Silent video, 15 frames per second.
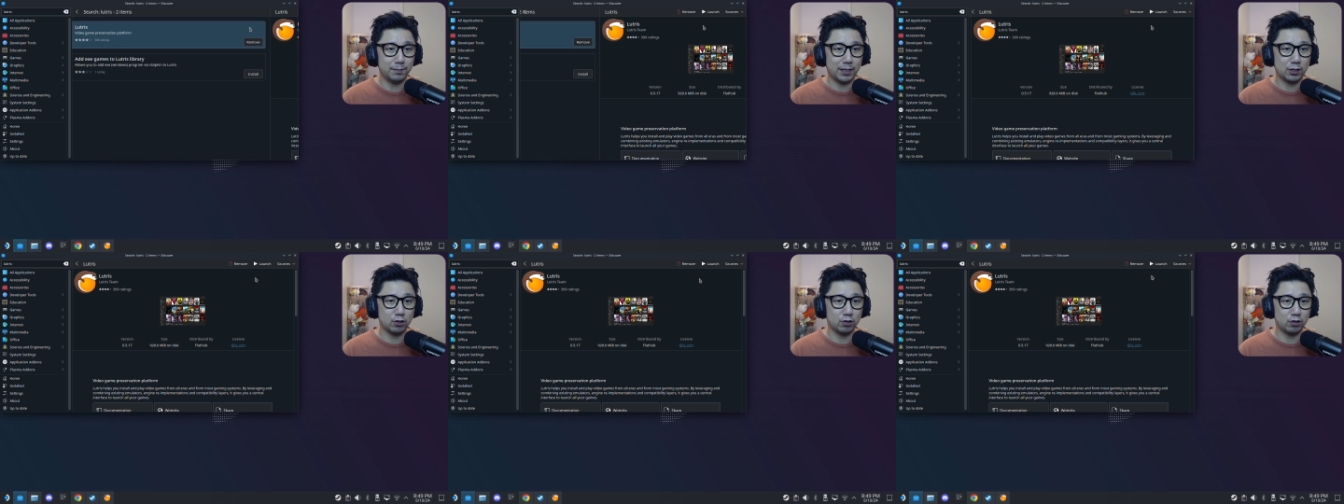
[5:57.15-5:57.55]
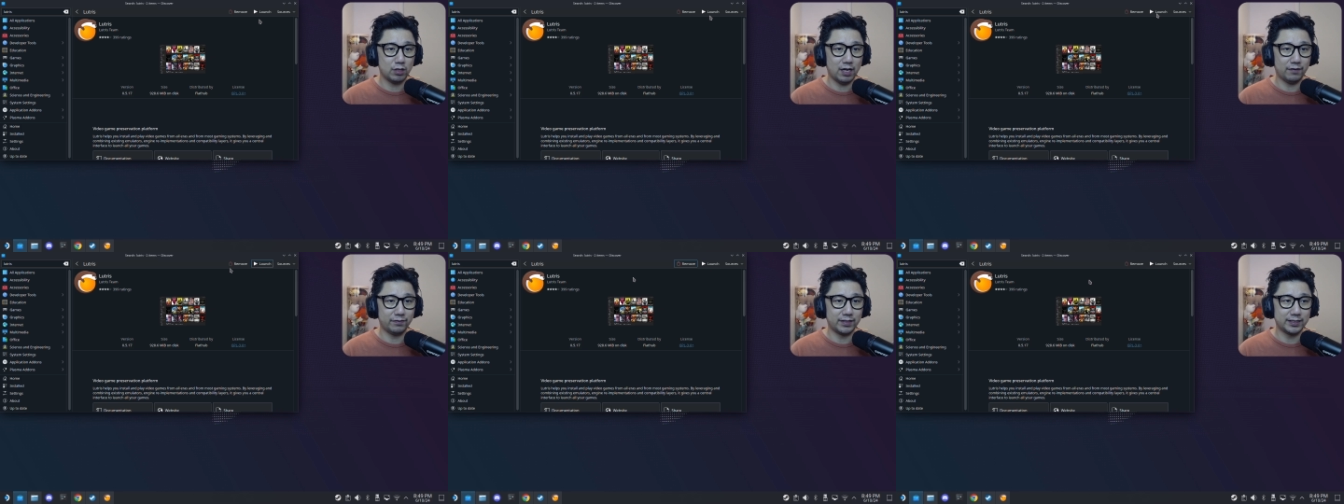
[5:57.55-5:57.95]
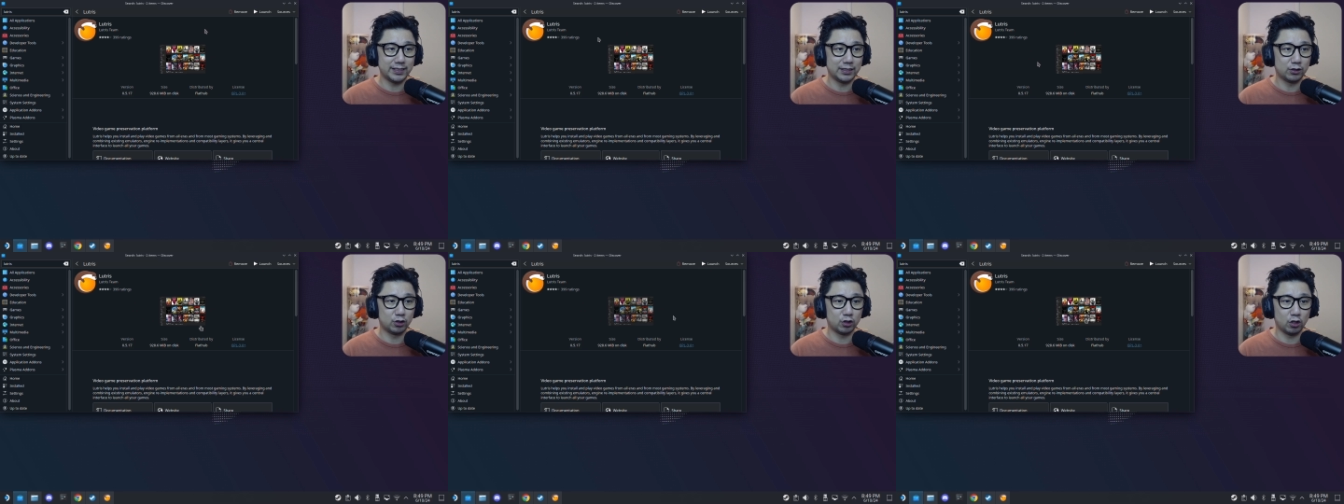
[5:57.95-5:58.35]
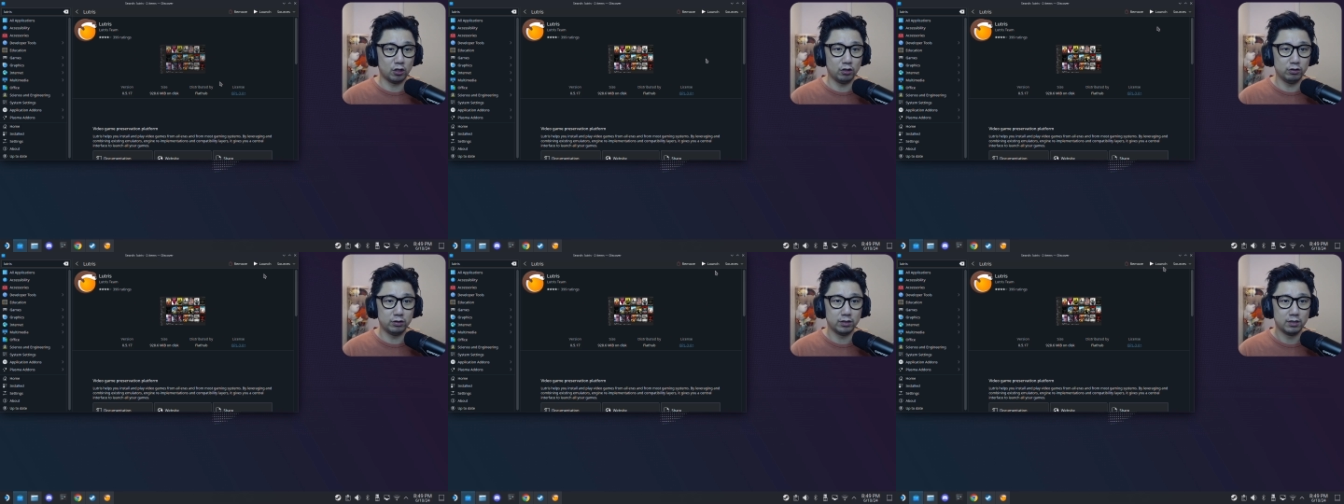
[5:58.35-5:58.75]
Make sure you have this
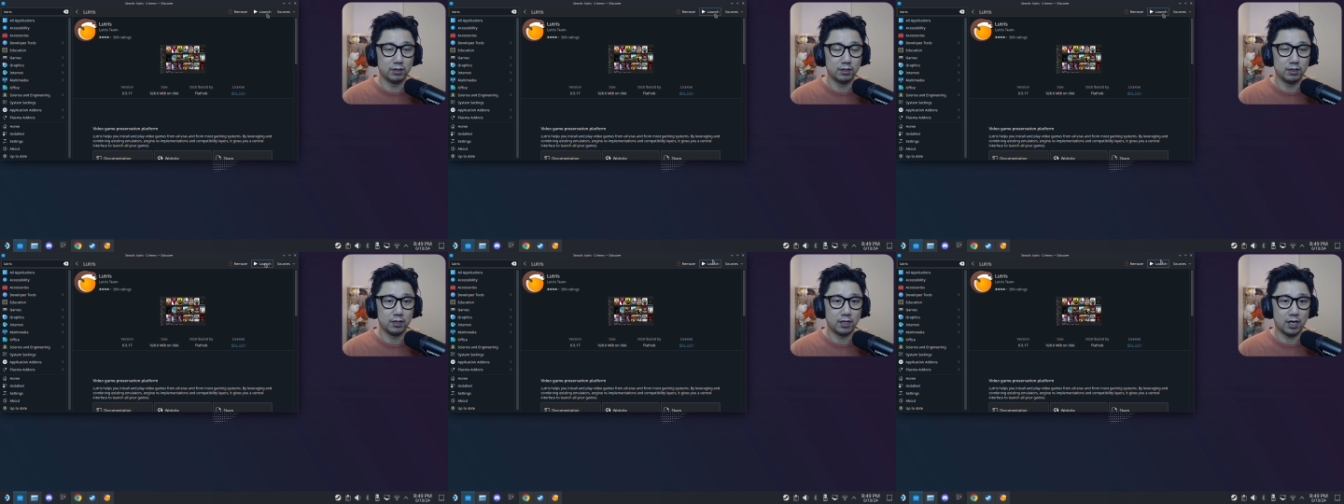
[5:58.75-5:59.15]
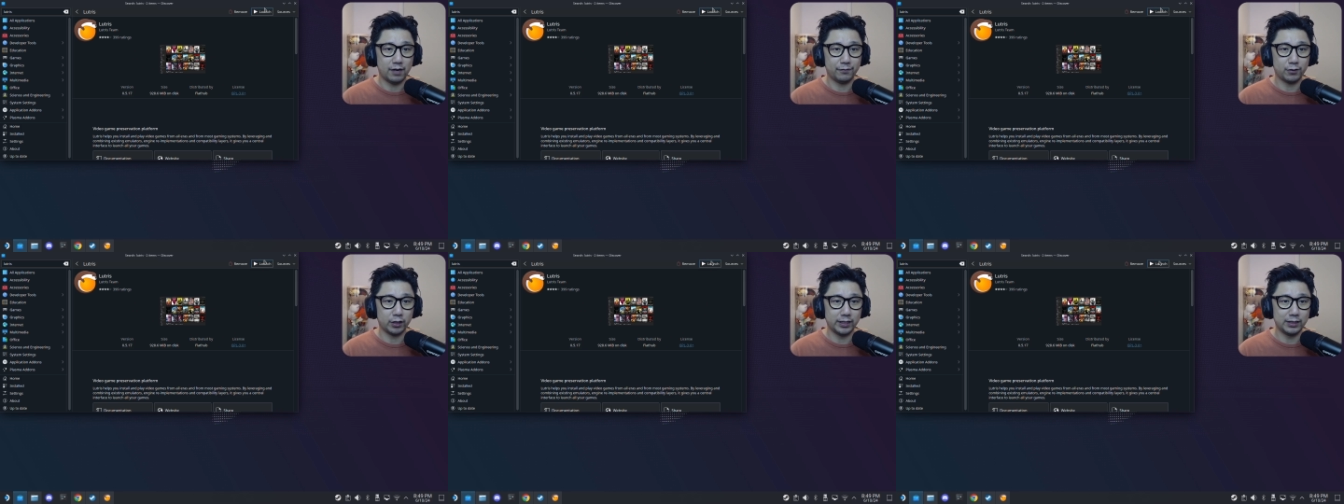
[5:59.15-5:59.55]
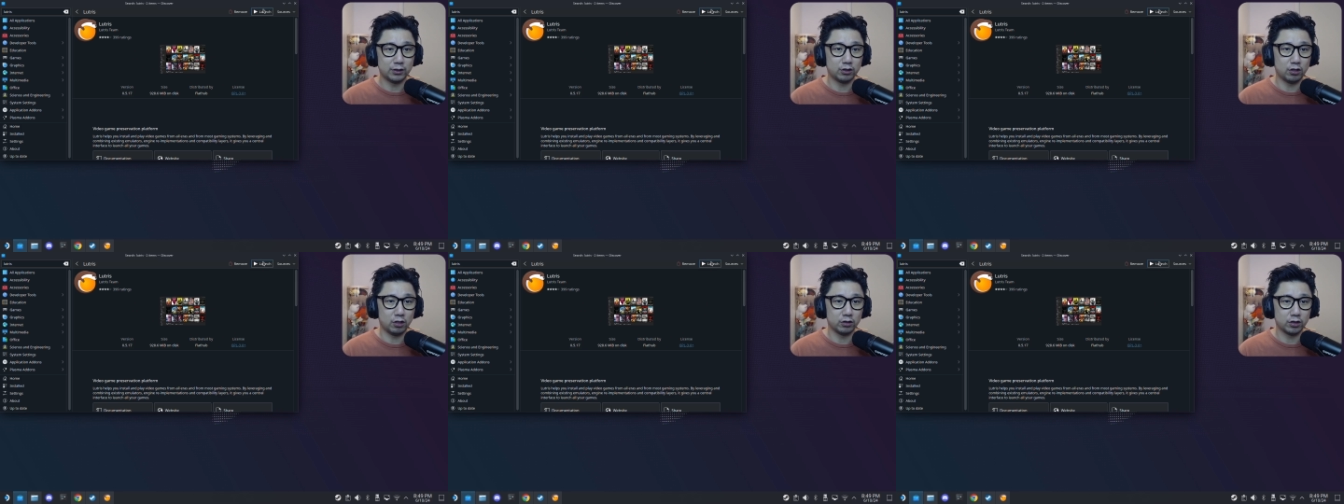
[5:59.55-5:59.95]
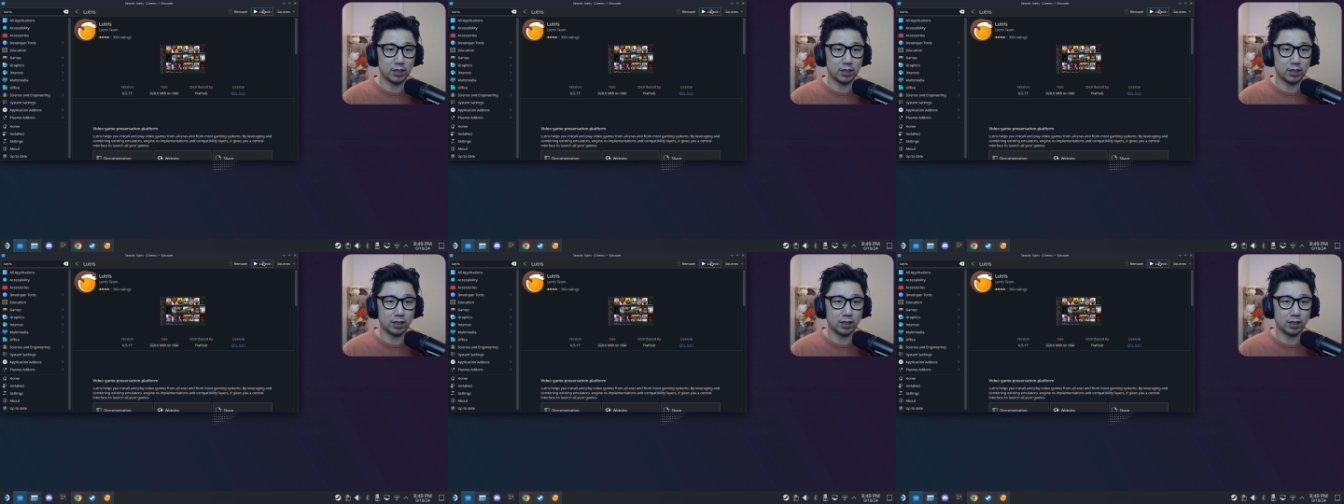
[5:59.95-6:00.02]
installed I've got it installed,